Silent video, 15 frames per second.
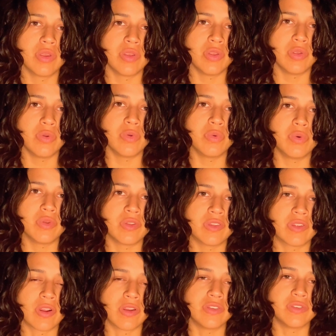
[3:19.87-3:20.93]
you will
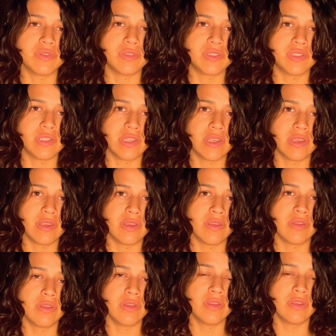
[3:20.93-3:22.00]
start to
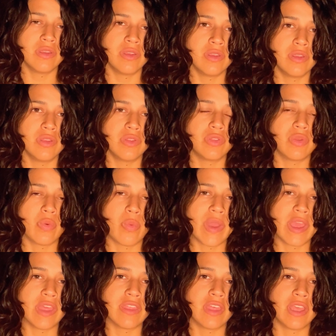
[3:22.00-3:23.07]
see the
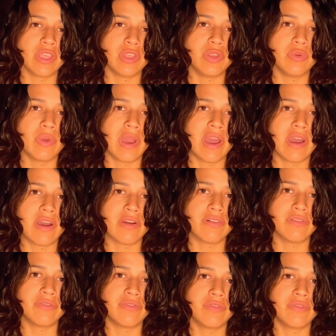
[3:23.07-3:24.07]
way that you have